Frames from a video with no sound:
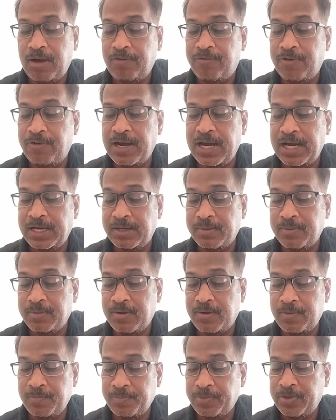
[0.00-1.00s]
food
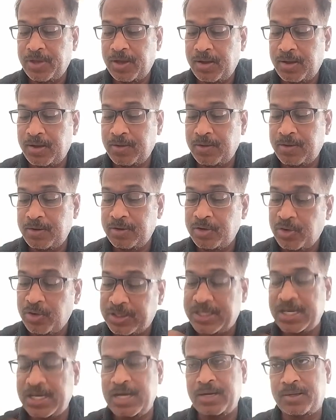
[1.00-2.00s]
item,
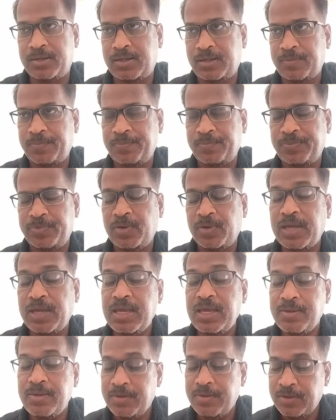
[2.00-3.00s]
nutrients.
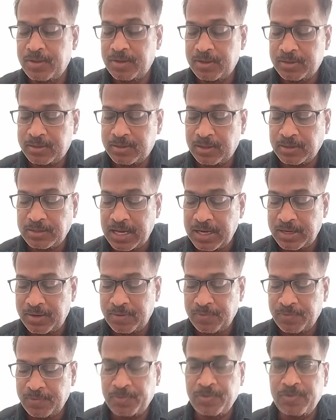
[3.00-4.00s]
Okay, so
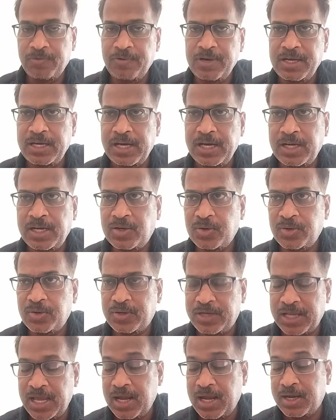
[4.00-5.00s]
then we need to
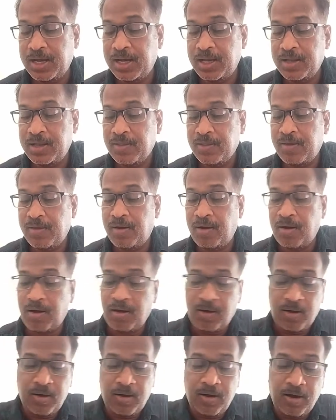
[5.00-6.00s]
take
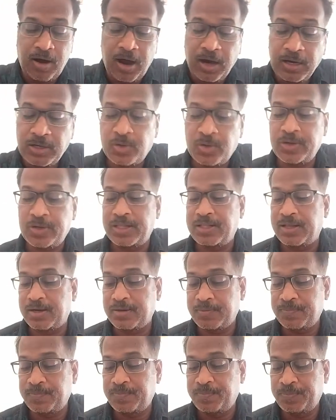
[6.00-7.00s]
all
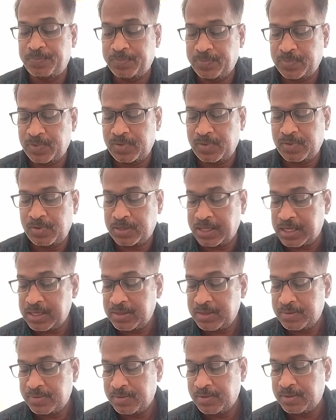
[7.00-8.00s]
together.
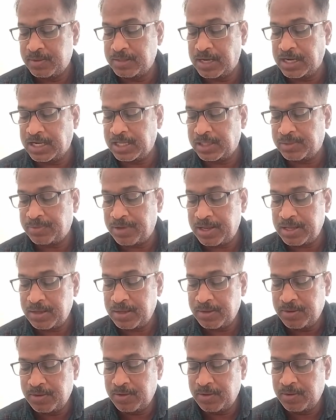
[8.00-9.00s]
Okay, that is why